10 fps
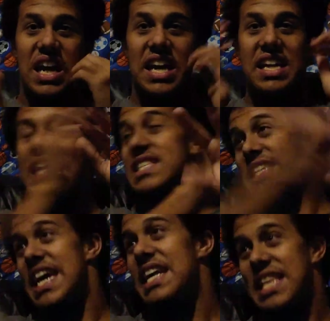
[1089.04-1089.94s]
And that's
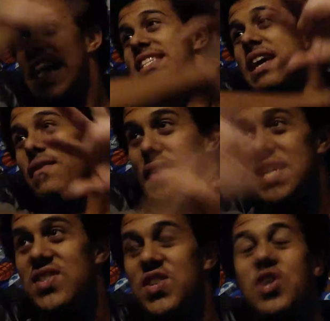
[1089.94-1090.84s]
it. That's how
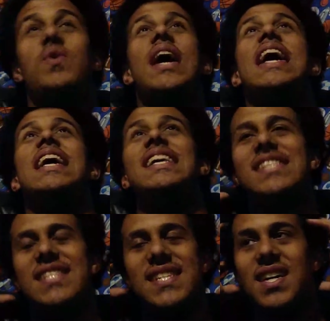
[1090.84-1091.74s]
Phase 2
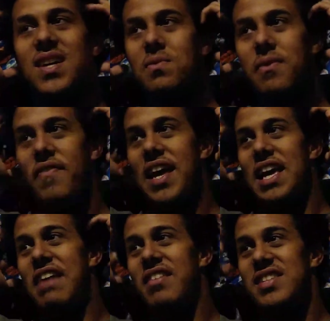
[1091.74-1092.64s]
ends. With an
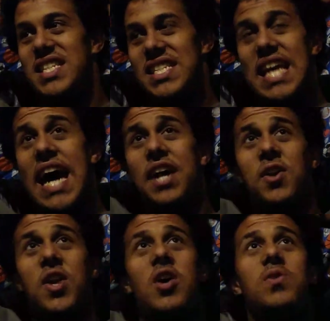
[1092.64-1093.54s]
even
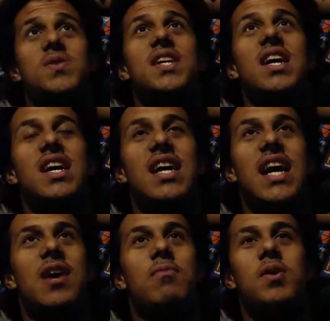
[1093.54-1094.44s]
sadder note,
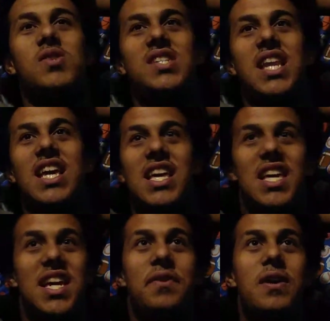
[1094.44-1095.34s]
how most of the
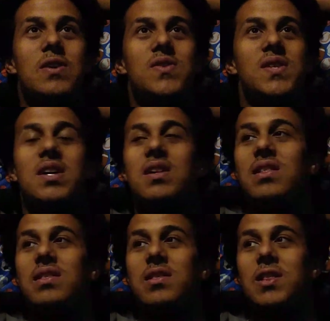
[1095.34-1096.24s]
heroes
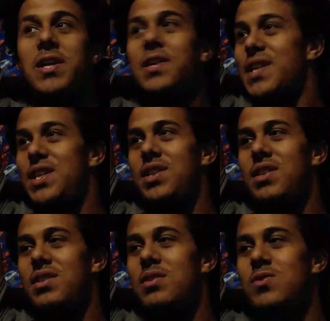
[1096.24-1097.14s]
literally
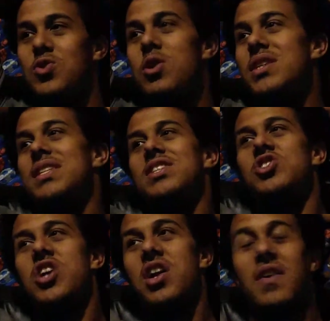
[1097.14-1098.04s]
don't trust
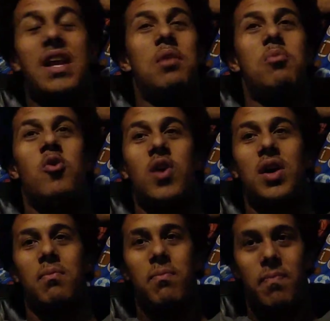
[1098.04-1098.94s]
each other anymore.